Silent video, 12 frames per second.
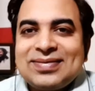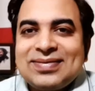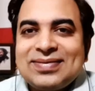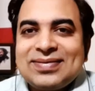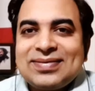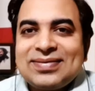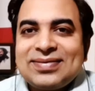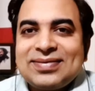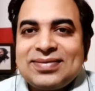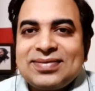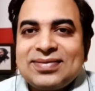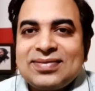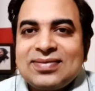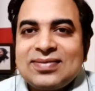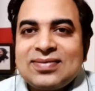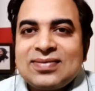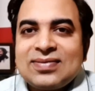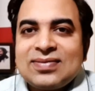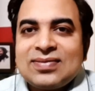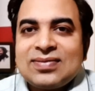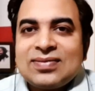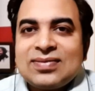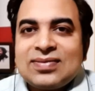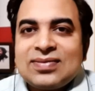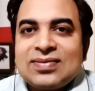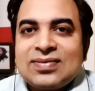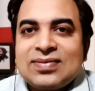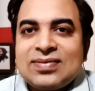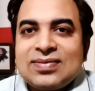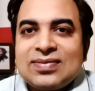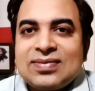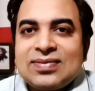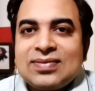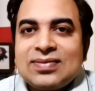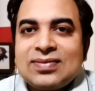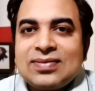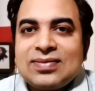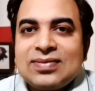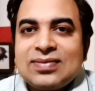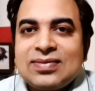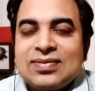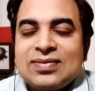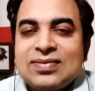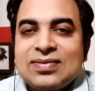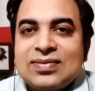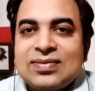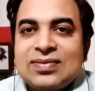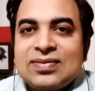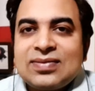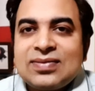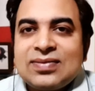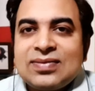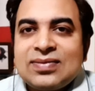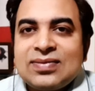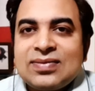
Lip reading: [no speech]